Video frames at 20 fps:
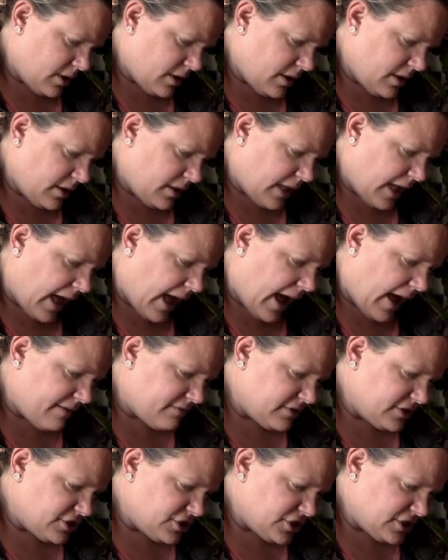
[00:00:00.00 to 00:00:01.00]
The
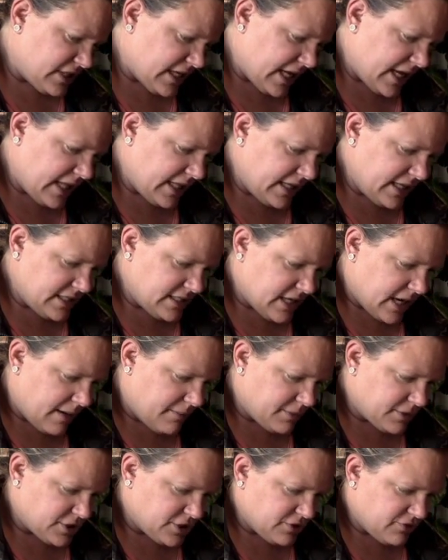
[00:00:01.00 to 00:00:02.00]
average daily
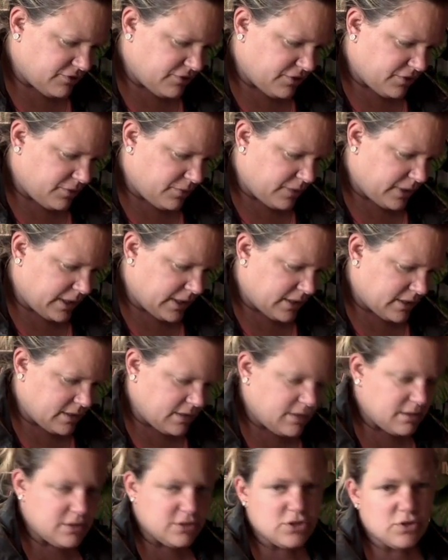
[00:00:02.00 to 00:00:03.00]
temperature for the week.
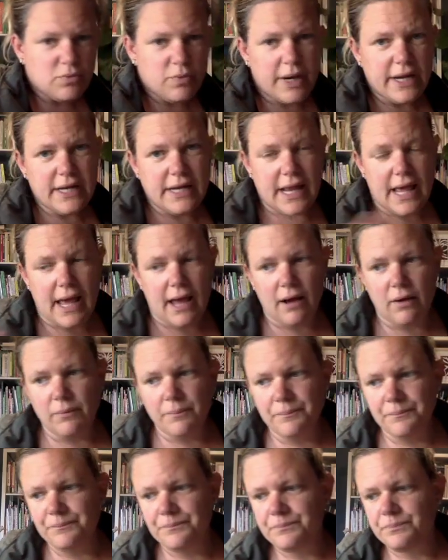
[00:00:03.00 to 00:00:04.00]
So right now,
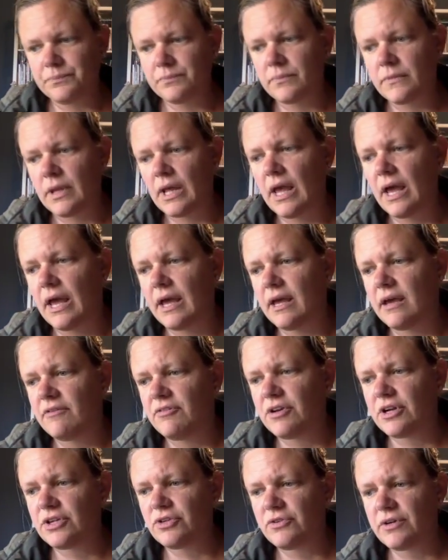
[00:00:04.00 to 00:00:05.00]
okay, if
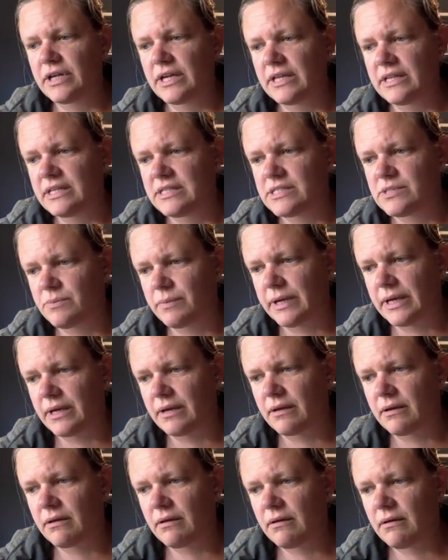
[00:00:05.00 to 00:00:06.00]
you're doing it this week,
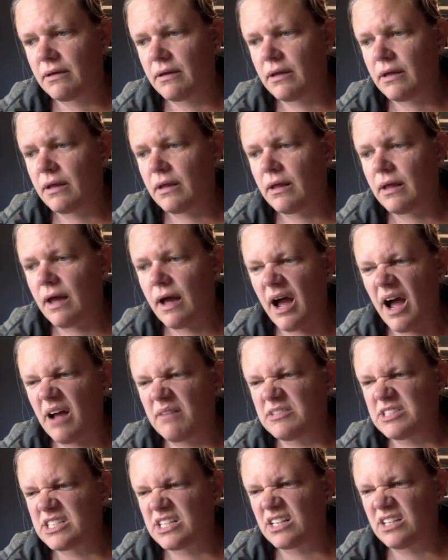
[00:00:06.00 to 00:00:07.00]
I'm
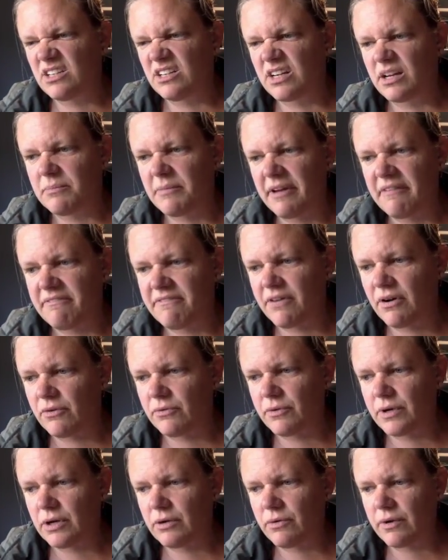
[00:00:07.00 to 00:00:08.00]
just going to look at my phone
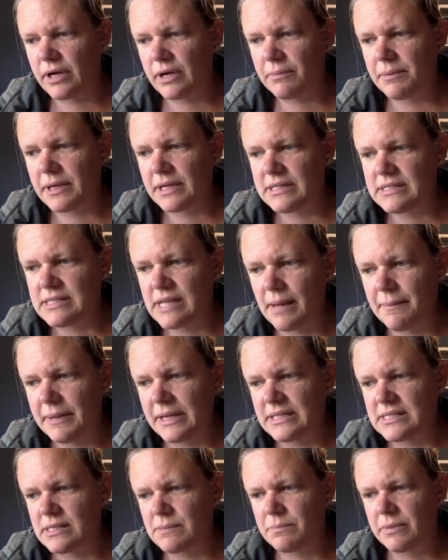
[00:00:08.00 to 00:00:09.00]
real quick because that
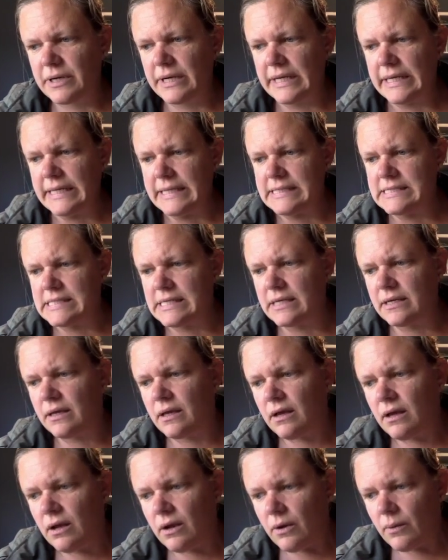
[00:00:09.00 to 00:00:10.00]
makes it pretty easy.
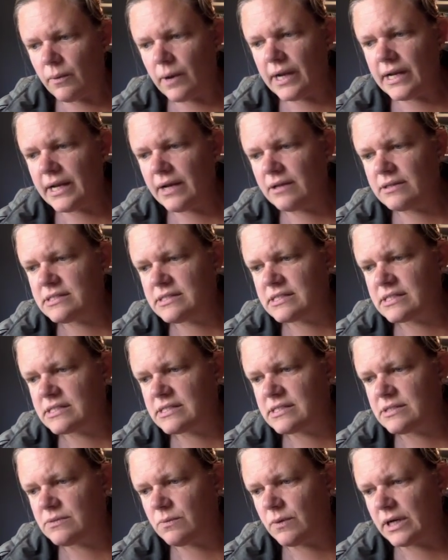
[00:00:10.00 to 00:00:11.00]
Right now it's
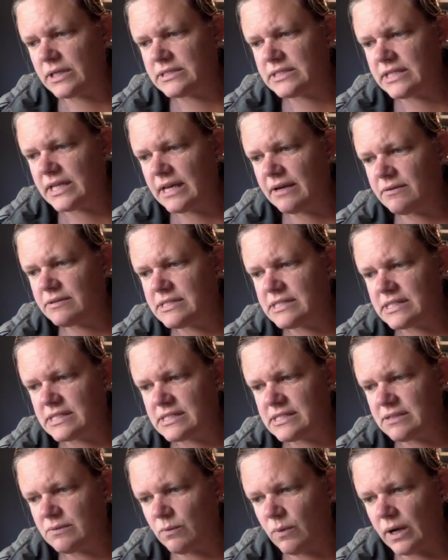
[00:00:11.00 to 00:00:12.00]
61. Today it was
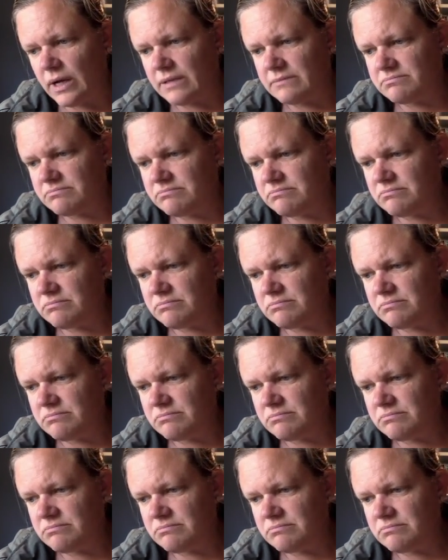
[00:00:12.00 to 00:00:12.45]
61.